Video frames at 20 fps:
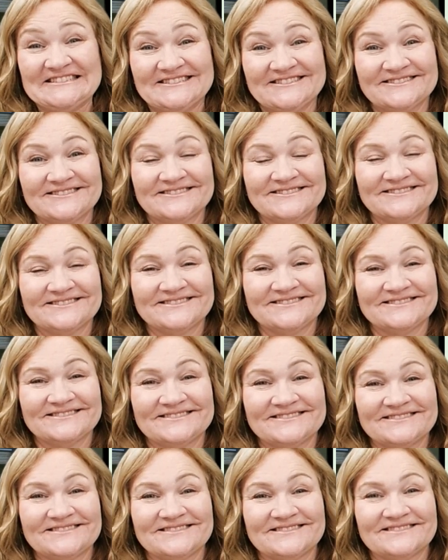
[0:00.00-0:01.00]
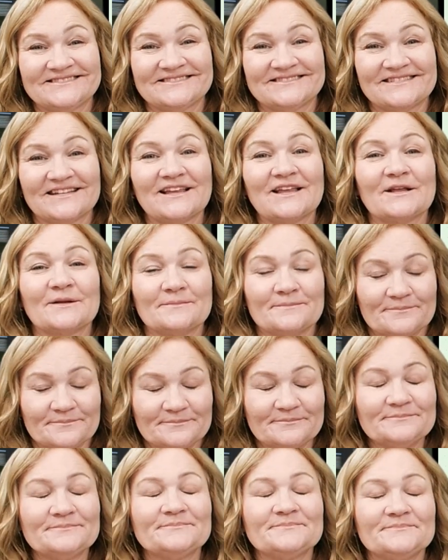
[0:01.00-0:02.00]

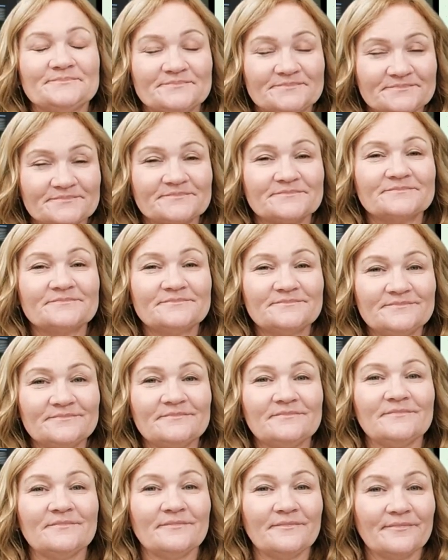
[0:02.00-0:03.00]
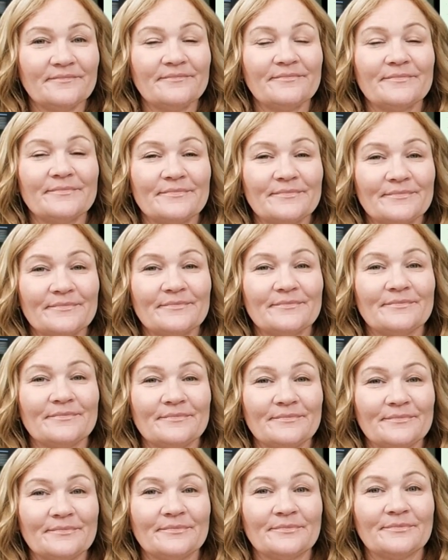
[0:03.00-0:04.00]

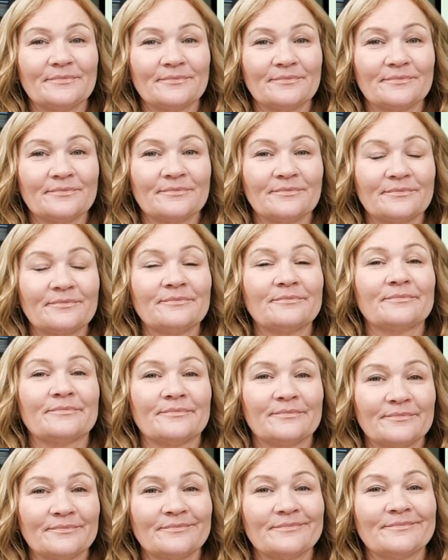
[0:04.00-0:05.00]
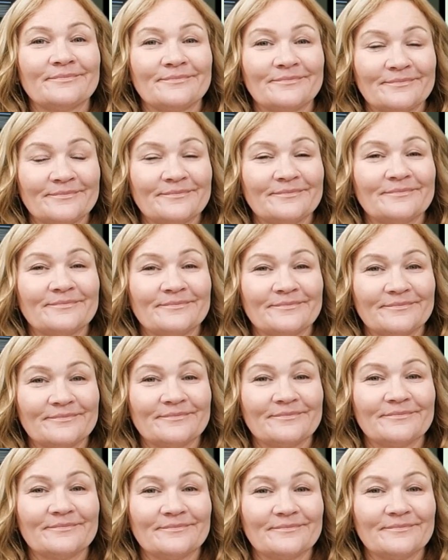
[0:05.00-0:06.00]

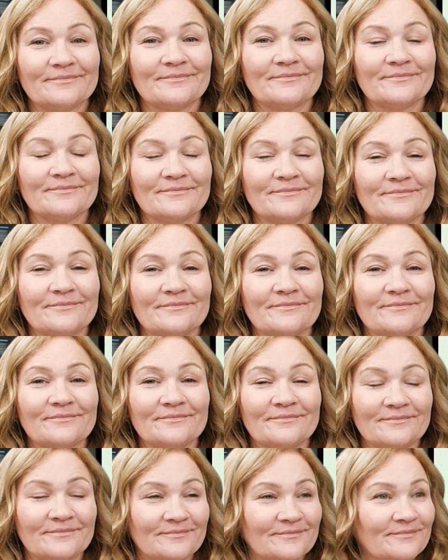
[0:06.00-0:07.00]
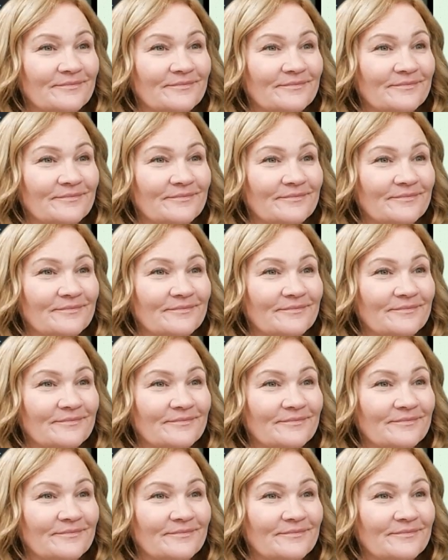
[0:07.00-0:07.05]
(not speaking)